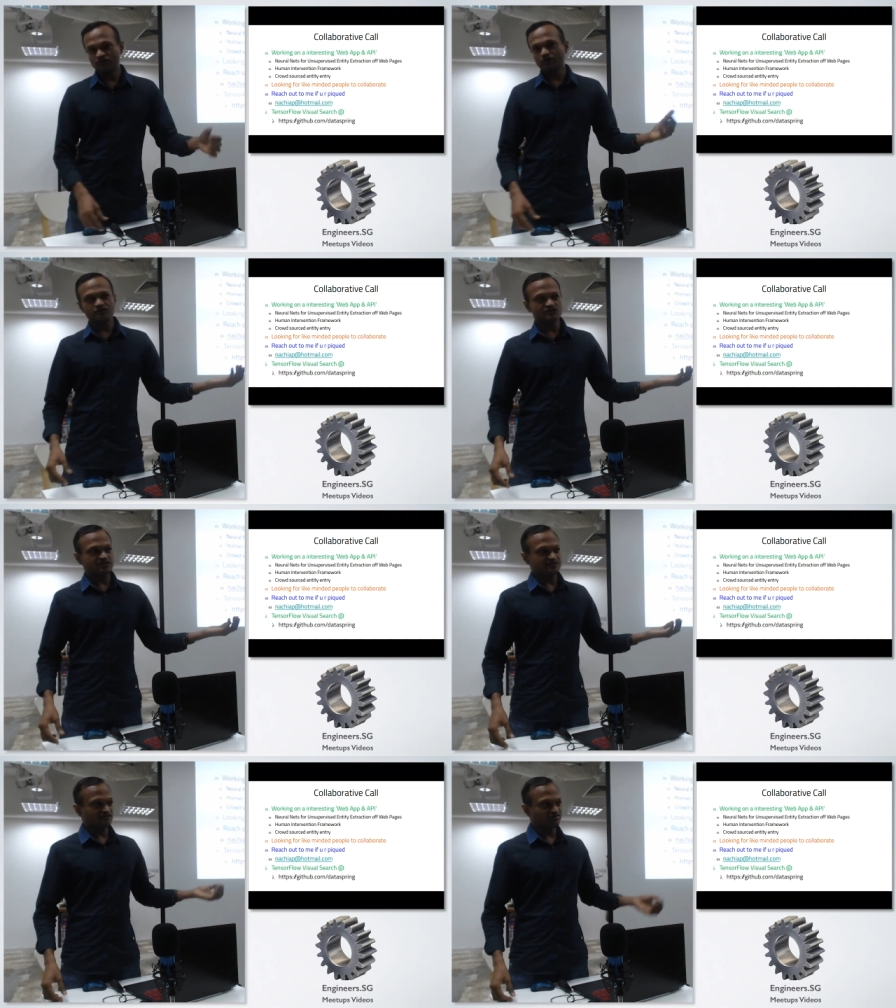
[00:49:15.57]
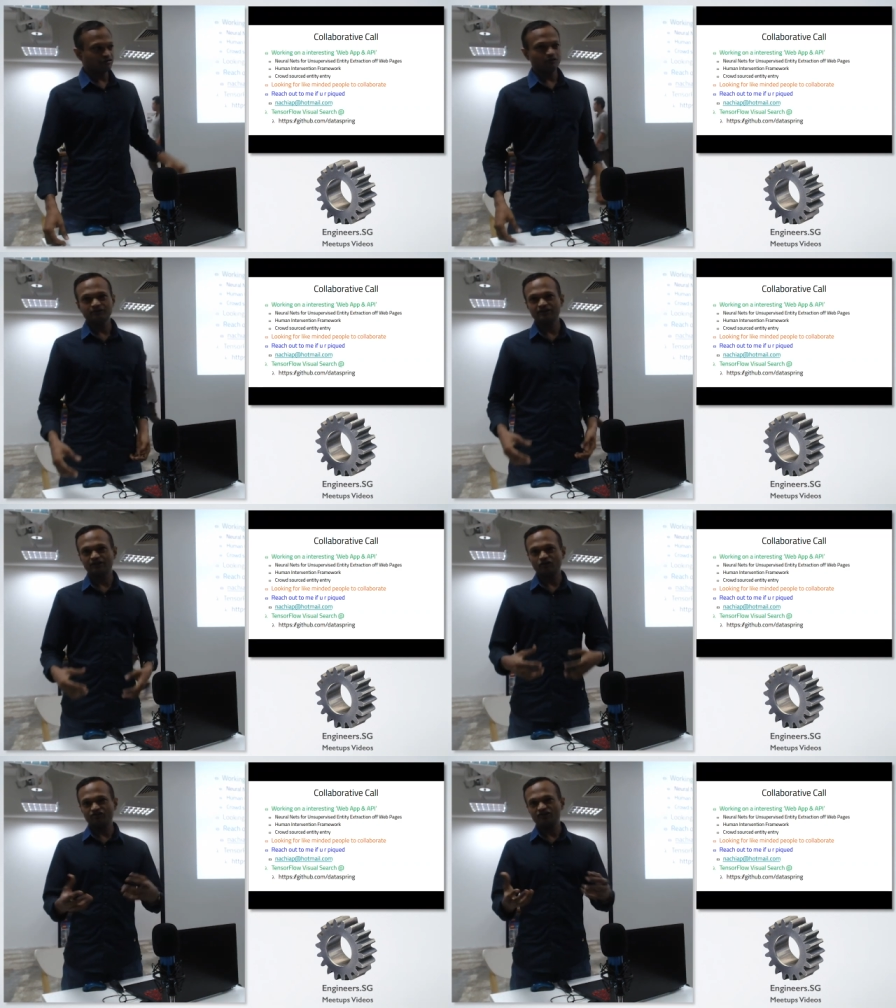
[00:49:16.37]
you're going to use TensorFlow,
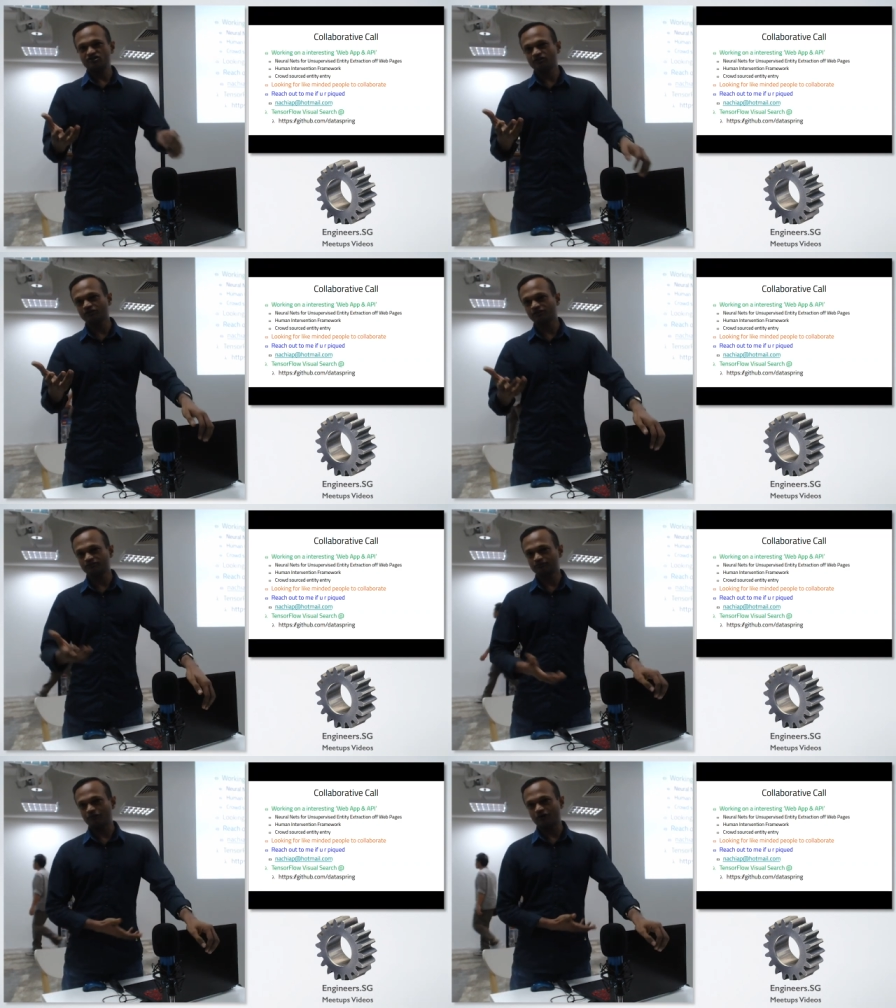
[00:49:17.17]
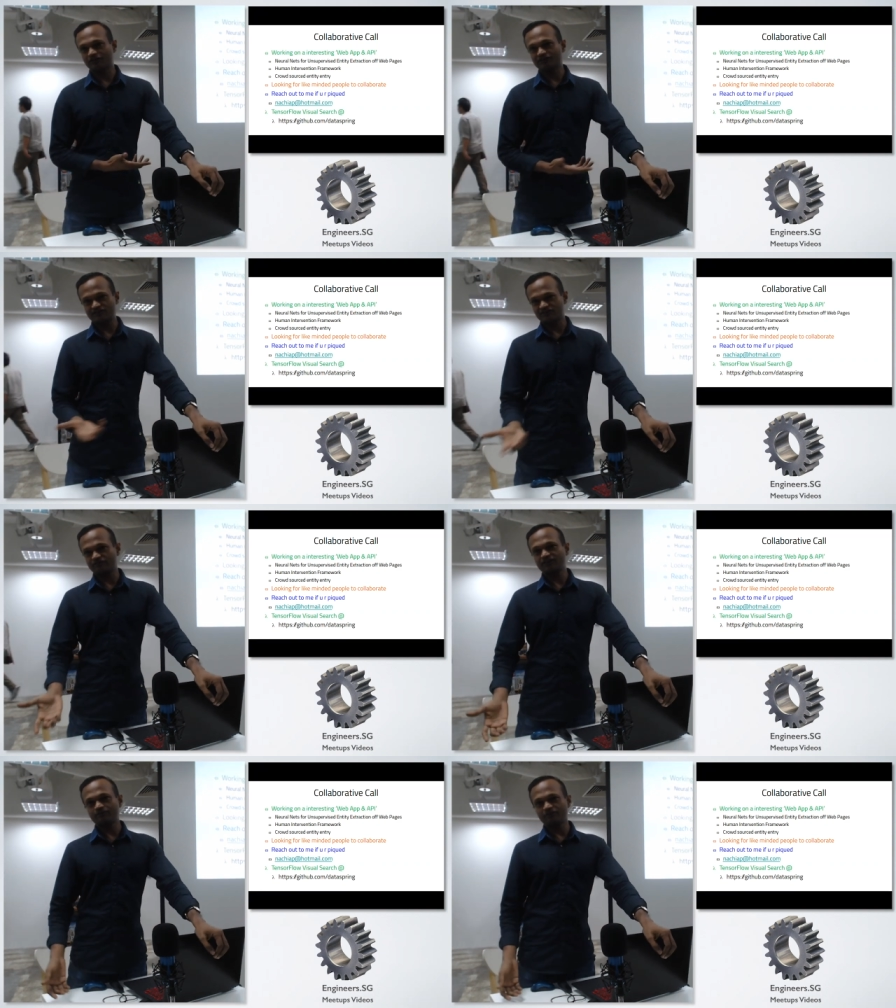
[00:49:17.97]
the official model that is
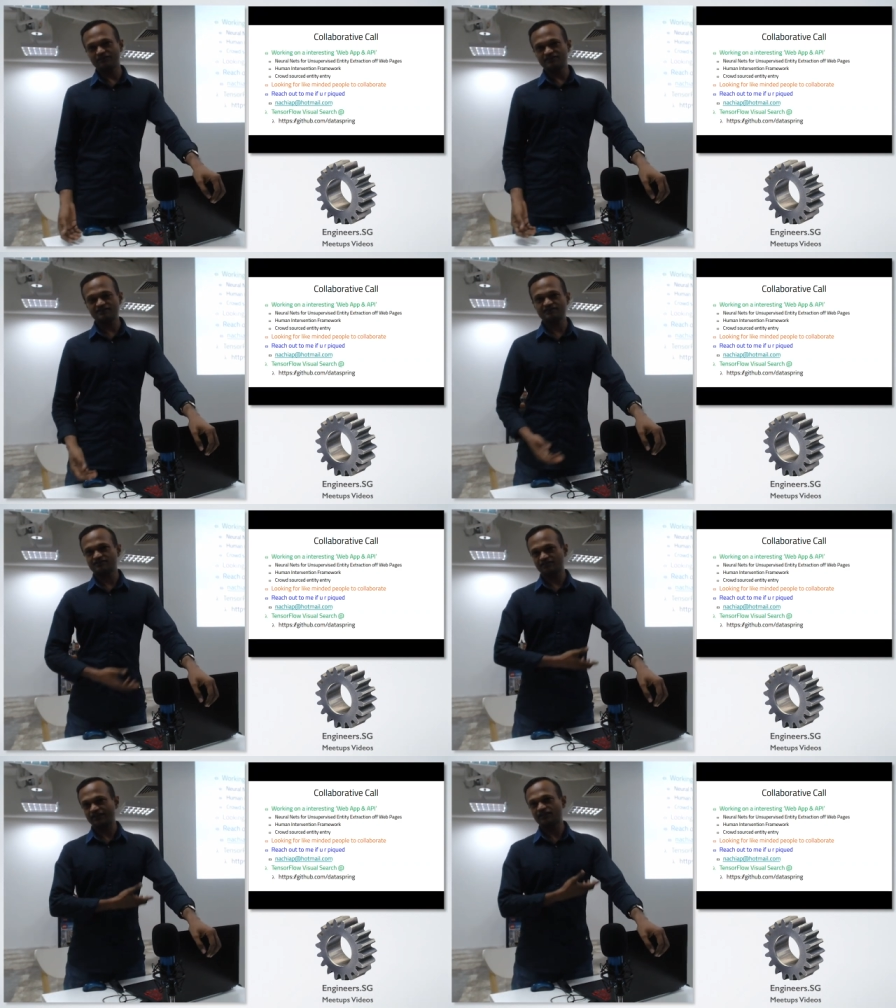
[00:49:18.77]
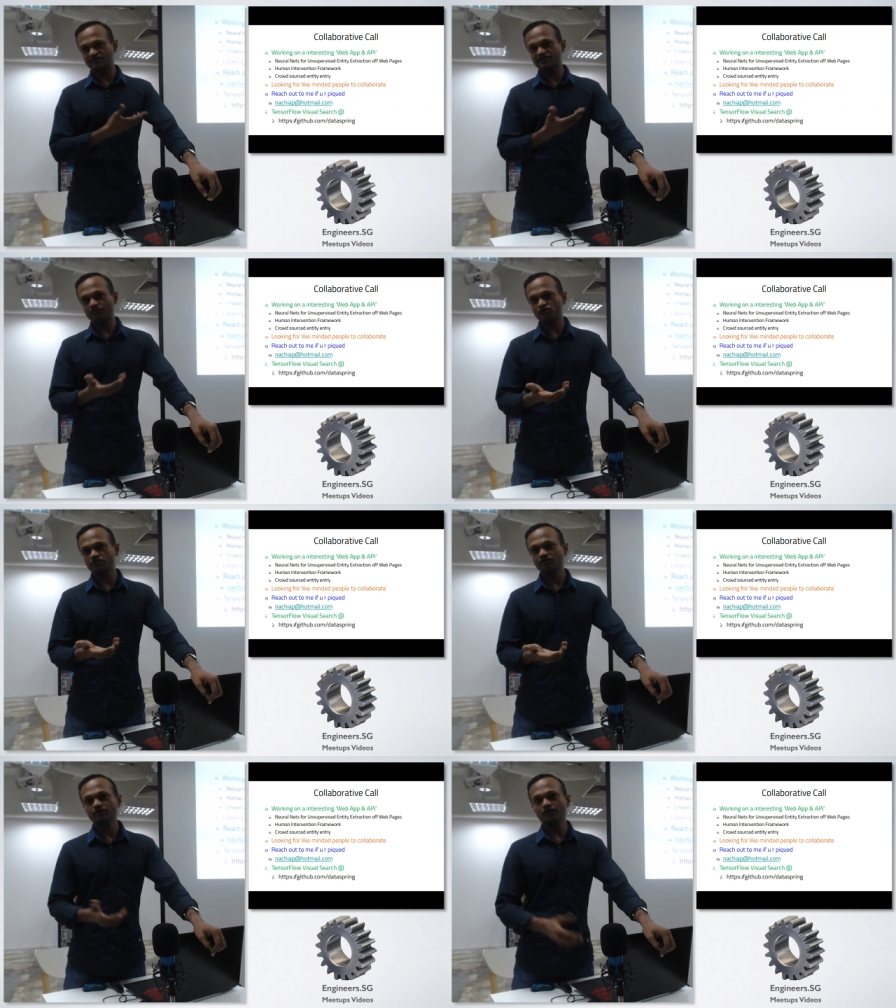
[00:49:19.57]
available is like
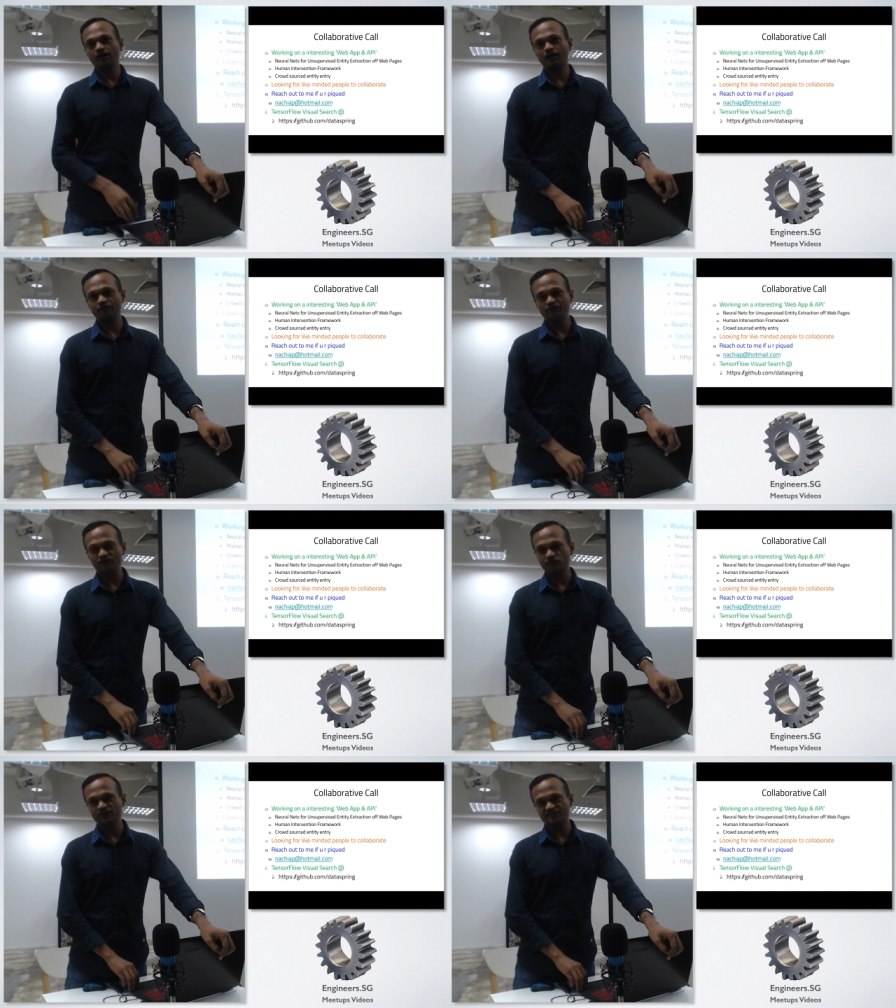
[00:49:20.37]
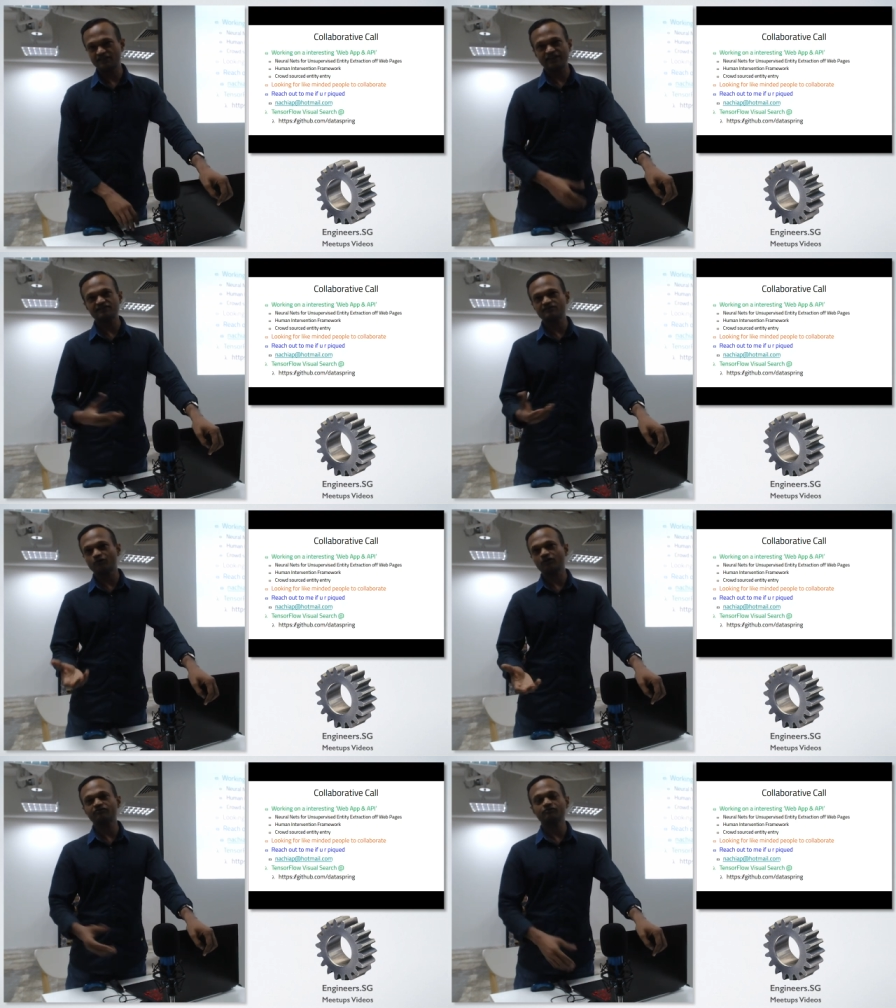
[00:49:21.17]
Inception. Uh, V3 is the latest
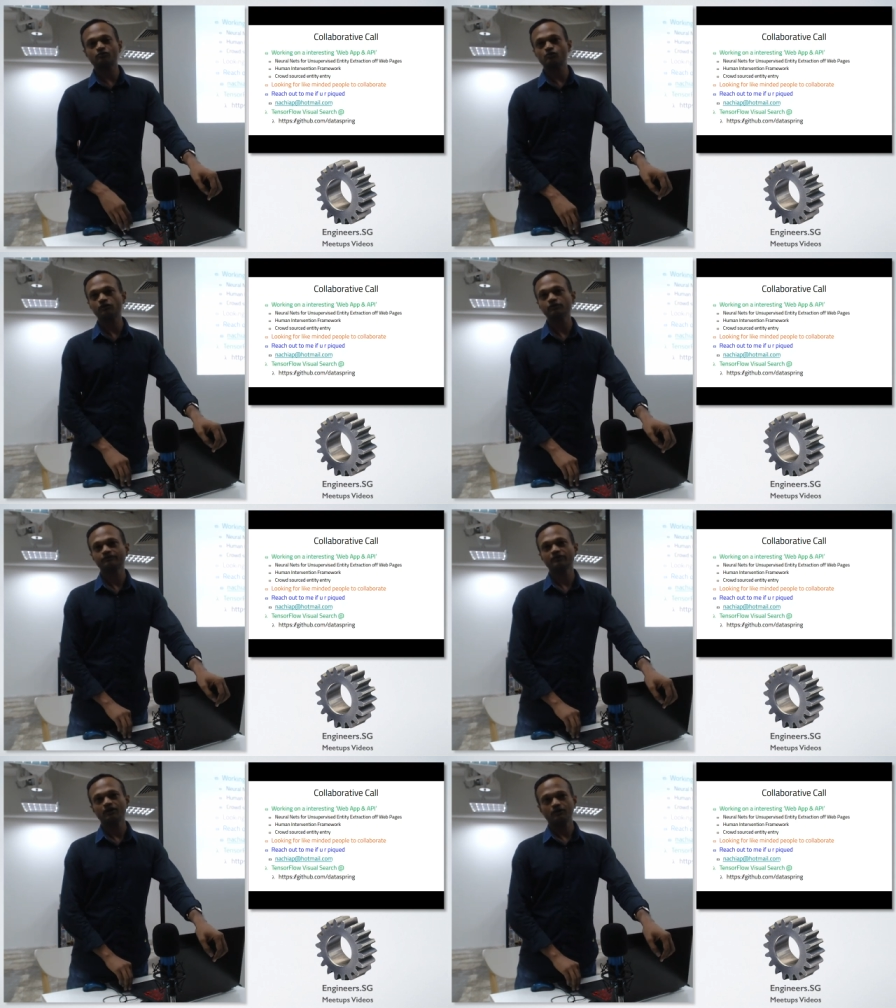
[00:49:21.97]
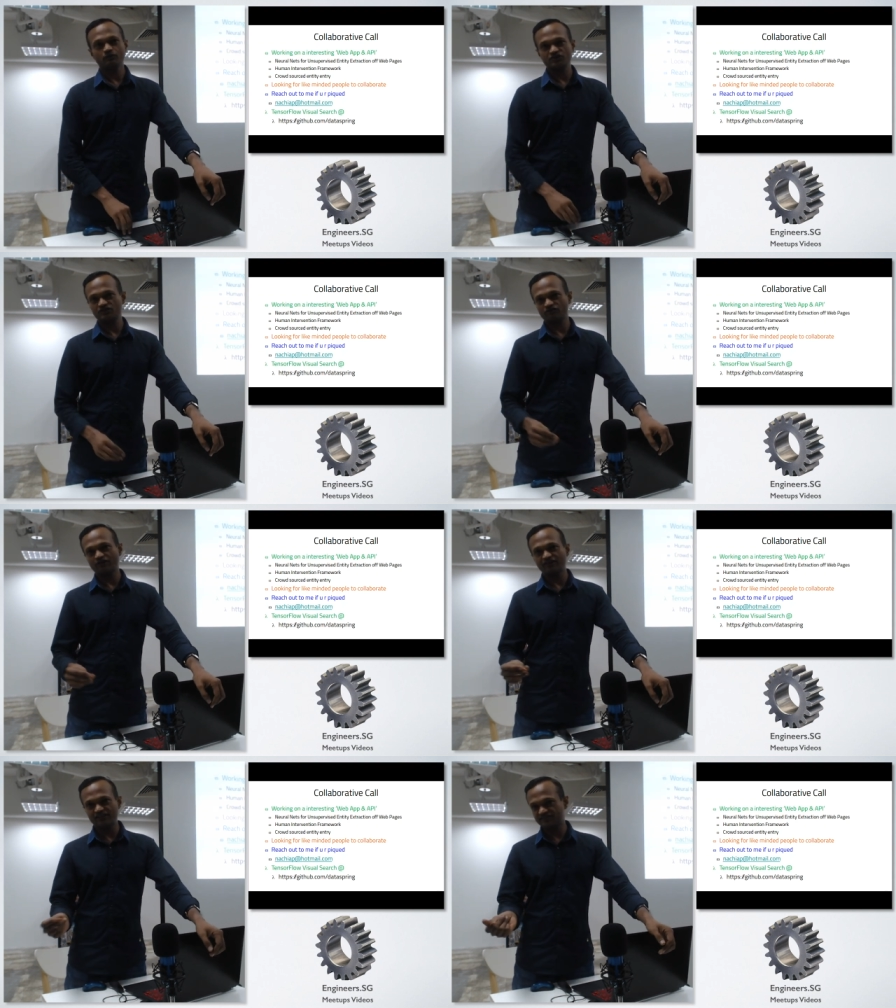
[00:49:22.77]
model from Google, which is
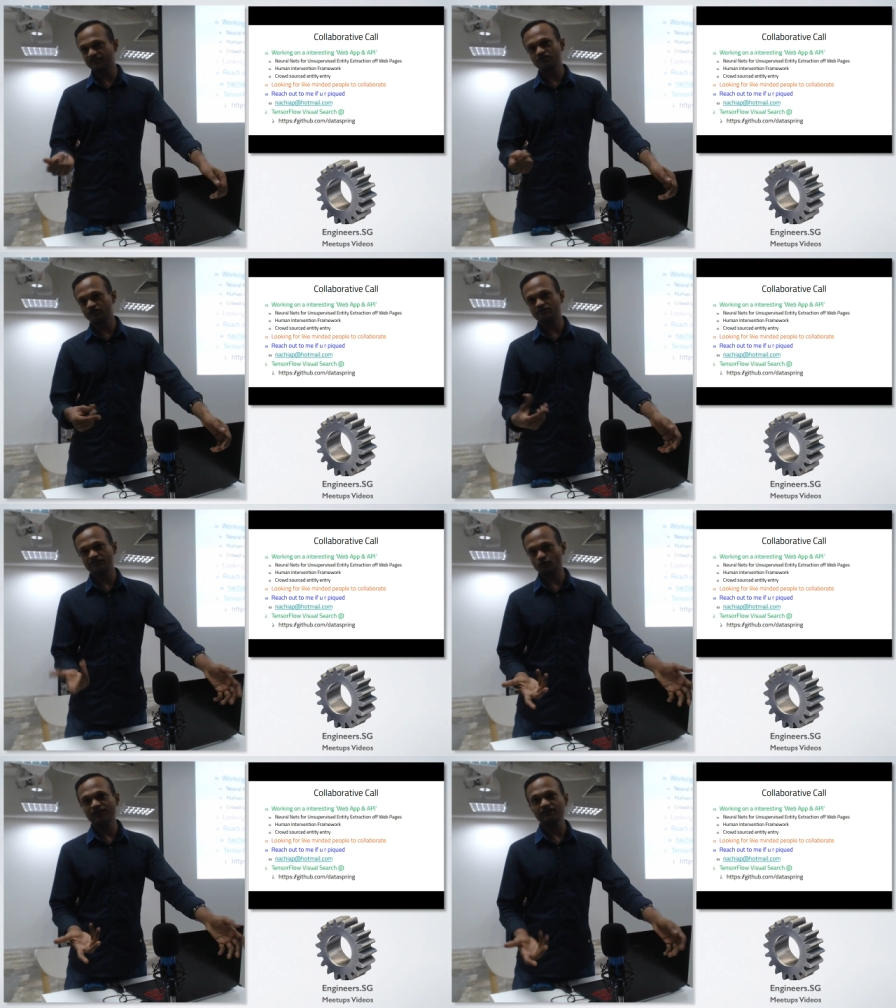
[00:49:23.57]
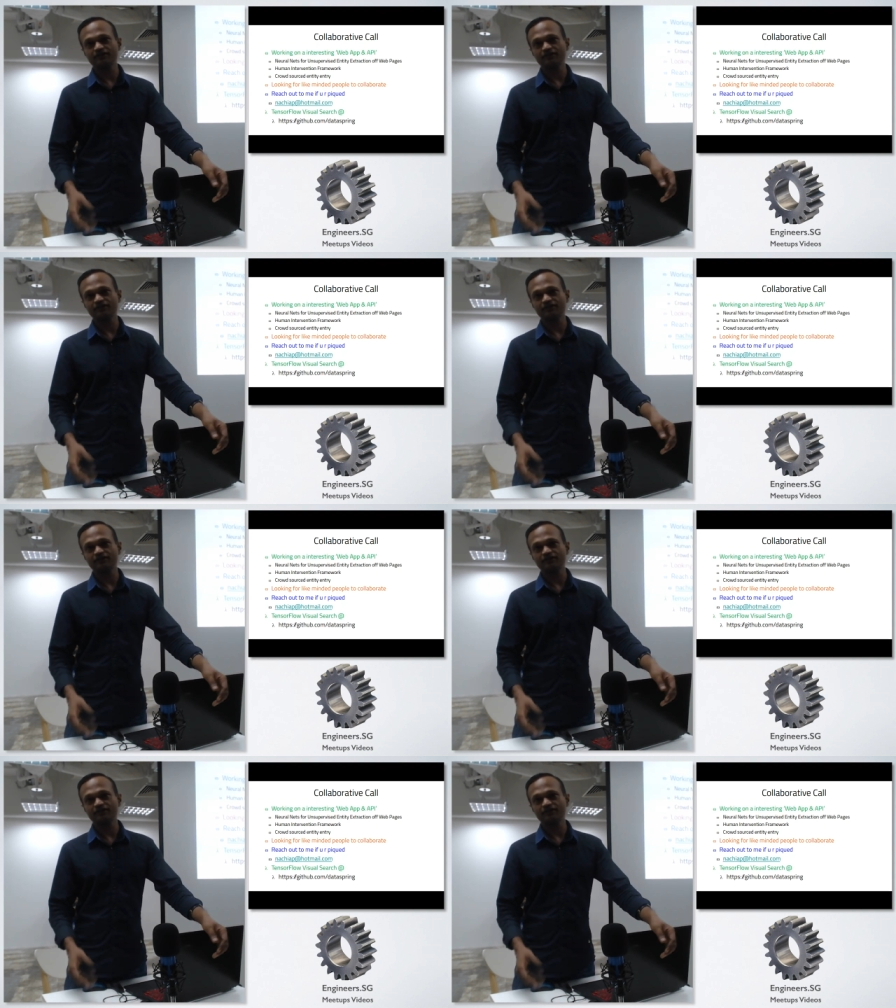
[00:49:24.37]
very easy to use and quick.